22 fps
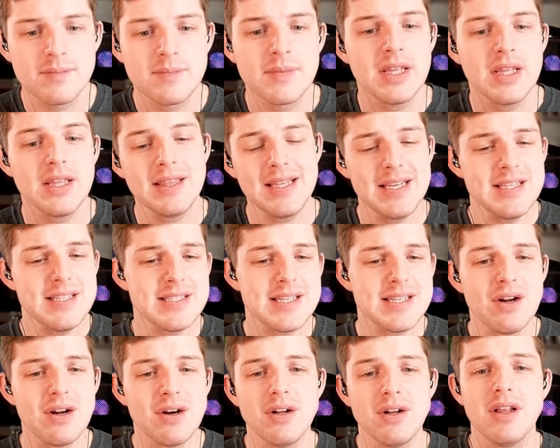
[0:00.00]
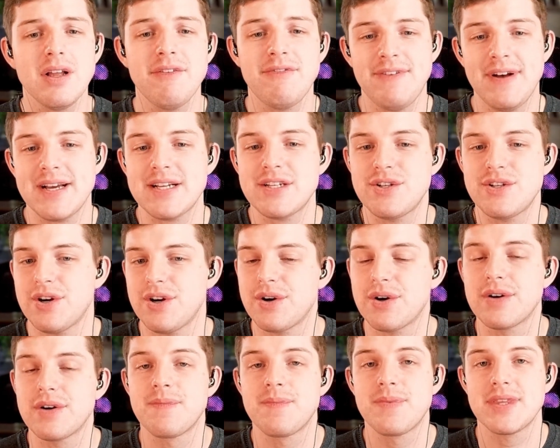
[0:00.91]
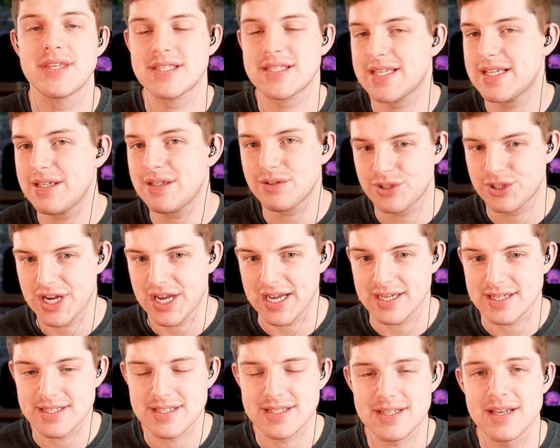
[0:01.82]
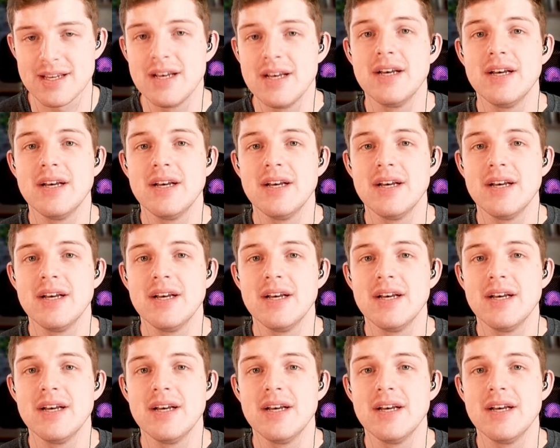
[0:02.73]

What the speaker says: These can all affect your skill checks.